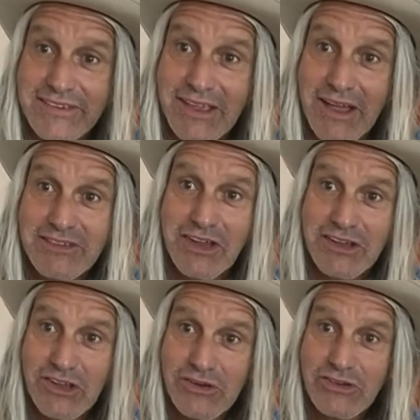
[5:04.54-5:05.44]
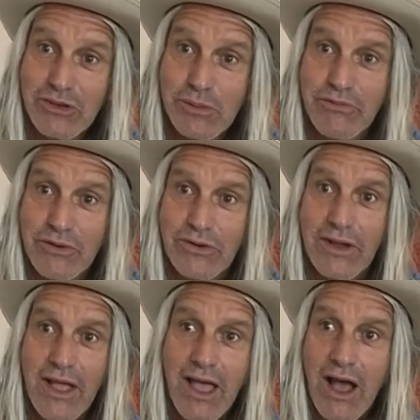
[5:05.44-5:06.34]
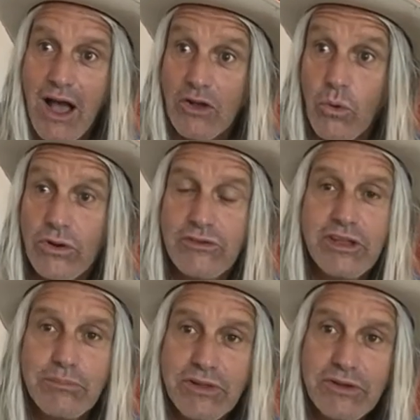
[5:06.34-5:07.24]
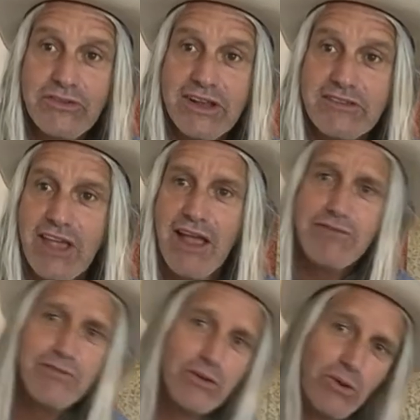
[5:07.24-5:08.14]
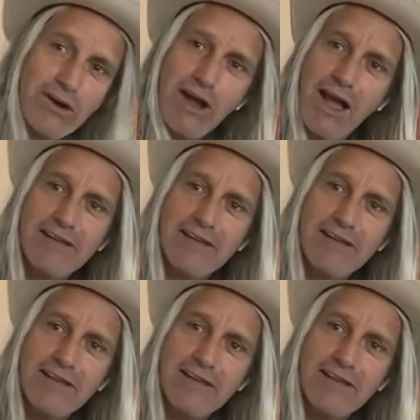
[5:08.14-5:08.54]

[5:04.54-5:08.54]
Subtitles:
It's on YouTube for Quarantine Blues, and it's everywhere.